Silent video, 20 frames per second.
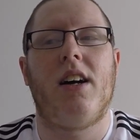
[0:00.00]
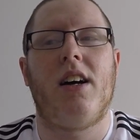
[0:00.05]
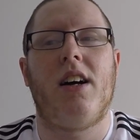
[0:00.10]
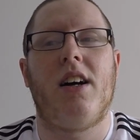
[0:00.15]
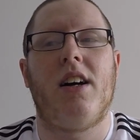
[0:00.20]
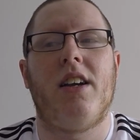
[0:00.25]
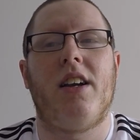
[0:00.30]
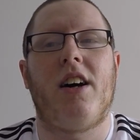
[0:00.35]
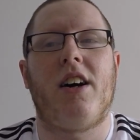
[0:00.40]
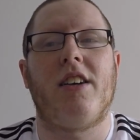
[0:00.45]

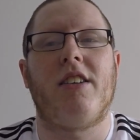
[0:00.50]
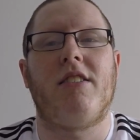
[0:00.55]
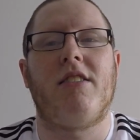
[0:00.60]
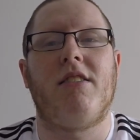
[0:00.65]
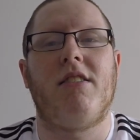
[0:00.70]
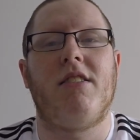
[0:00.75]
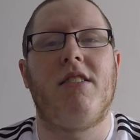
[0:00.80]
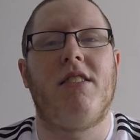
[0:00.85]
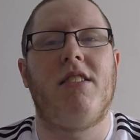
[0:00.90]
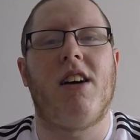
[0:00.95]

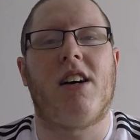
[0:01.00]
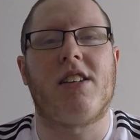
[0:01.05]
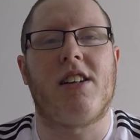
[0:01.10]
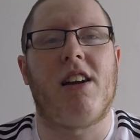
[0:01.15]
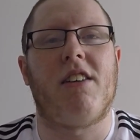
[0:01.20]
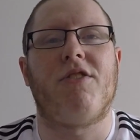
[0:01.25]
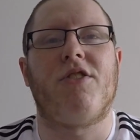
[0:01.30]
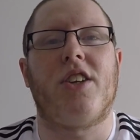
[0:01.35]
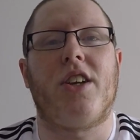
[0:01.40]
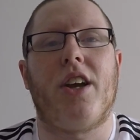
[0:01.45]
I'd
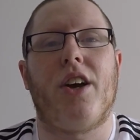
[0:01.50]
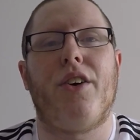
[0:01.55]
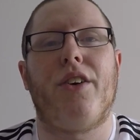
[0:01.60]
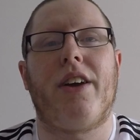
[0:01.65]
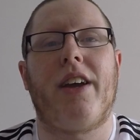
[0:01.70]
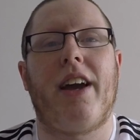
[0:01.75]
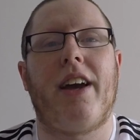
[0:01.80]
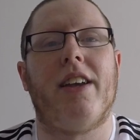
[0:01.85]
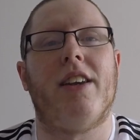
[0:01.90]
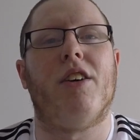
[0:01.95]
love to go
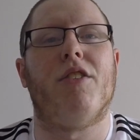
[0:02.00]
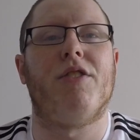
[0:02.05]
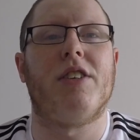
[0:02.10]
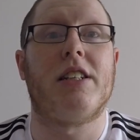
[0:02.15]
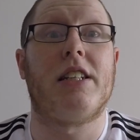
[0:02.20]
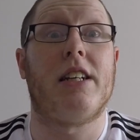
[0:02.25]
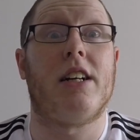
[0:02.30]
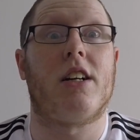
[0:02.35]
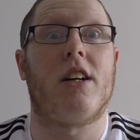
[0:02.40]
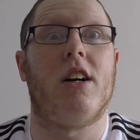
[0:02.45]
again.
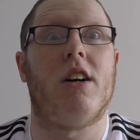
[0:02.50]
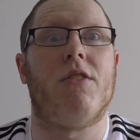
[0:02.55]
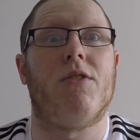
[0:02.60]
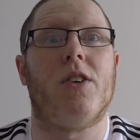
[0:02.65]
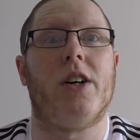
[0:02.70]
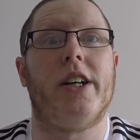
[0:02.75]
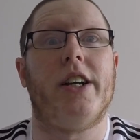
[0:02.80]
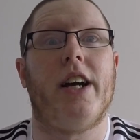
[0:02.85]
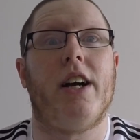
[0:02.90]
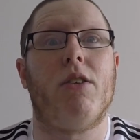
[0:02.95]
Obviously, I can't
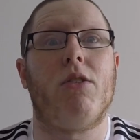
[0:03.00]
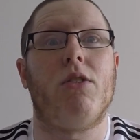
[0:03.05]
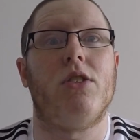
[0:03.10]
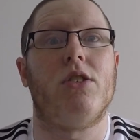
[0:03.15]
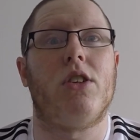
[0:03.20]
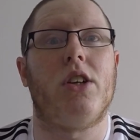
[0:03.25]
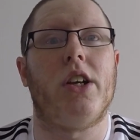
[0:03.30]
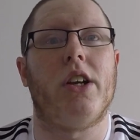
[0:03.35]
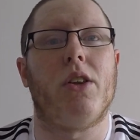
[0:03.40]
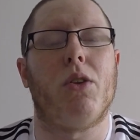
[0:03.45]
right now because
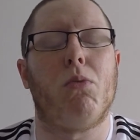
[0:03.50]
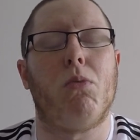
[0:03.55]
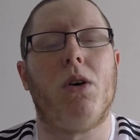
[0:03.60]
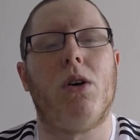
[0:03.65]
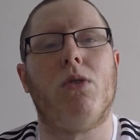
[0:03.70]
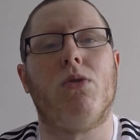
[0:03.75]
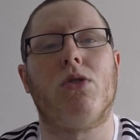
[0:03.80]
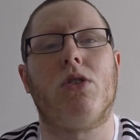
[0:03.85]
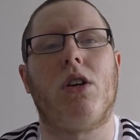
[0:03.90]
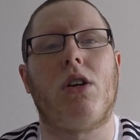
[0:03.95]
the
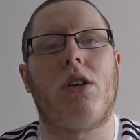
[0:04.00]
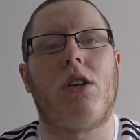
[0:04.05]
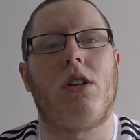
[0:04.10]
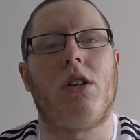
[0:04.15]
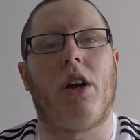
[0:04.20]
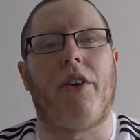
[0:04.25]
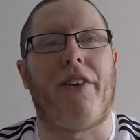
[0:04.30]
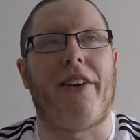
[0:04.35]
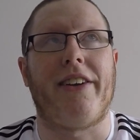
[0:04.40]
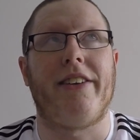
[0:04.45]
world's
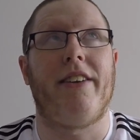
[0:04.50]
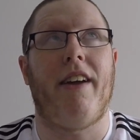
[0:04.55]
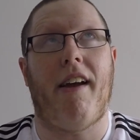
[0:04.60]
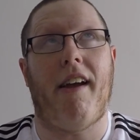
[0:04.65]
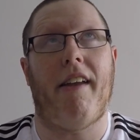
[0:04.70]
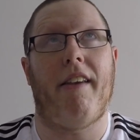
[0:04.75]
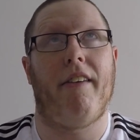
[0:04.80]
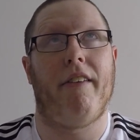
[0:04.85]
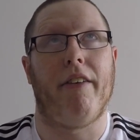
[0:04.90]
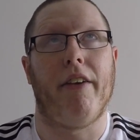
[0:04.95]
going to
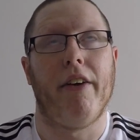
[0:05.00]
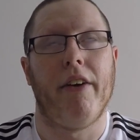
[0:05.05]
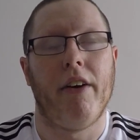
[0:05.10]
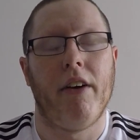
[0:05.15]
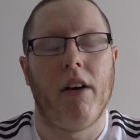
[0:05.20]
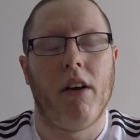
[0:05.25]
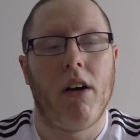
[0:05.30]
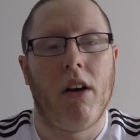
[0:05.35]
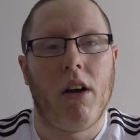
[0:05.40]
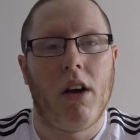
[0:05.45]
end.
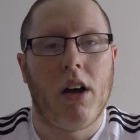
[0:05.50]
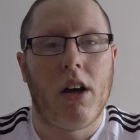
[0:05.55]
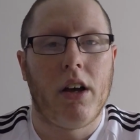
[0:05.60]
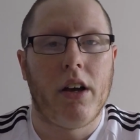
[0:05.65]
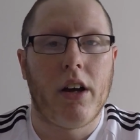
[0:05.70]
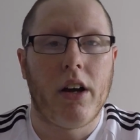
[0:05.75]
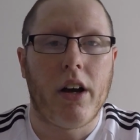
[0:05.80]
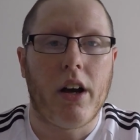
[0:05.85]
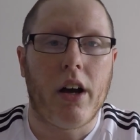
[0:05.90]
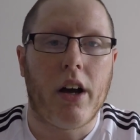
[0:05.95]

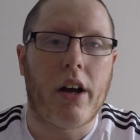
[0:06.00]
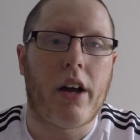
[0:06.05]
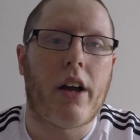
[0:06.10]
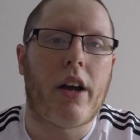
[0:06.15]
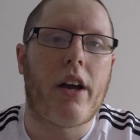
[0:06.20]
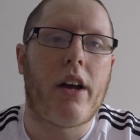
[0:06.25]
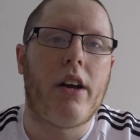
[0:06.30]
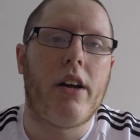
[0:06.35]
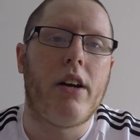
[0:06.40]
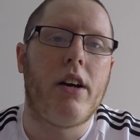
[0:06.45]

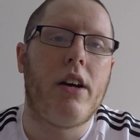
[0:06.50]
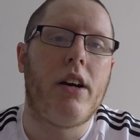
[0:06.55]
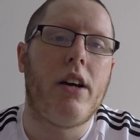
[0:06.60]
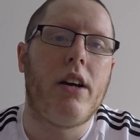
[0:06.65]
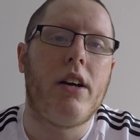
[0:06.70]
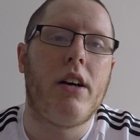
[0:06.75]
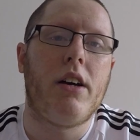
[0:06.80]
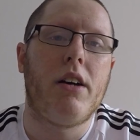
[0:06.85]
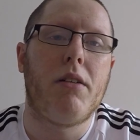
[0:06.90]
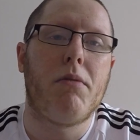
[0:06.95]
But
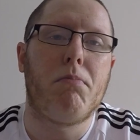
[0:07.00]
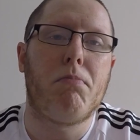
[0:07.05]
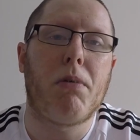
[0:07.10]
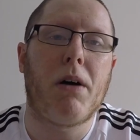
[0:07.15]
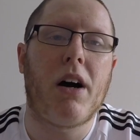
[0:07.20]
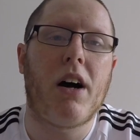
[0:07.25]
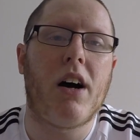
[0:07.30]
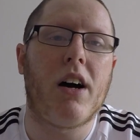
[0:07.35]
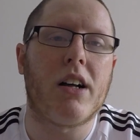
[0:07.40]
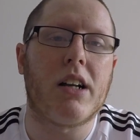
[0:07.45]

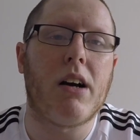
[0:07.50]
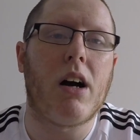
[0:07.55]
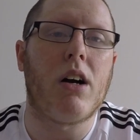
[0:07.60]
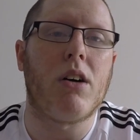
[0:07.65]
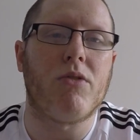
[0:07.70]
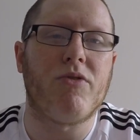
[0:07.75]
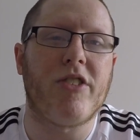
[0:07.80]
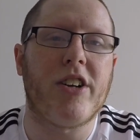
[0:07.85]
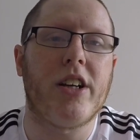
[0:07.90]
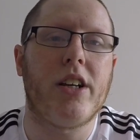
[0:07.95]

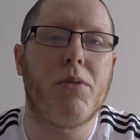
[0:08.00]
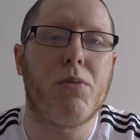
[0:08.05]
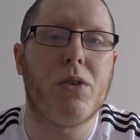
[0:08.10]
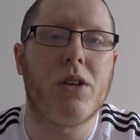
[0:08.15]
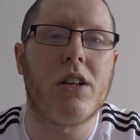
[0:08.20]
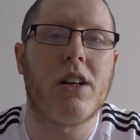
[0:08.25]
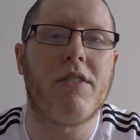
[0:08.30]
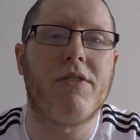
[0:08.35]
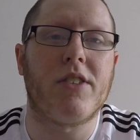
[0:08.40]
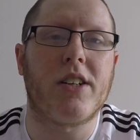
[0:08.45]
I really would
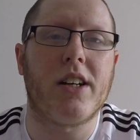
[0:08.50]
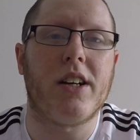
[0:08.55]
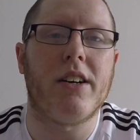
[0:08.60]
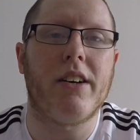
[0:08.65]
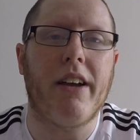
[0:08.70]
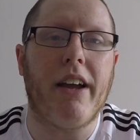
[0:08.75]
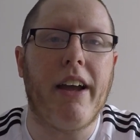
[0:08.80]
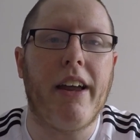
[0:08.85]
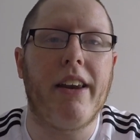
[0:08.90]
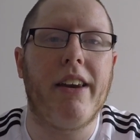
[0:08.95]
love to go
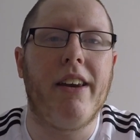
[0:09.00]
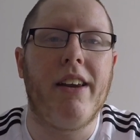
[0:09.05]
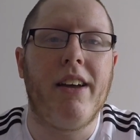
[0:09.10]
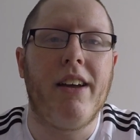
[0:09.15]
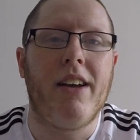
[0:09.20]
again.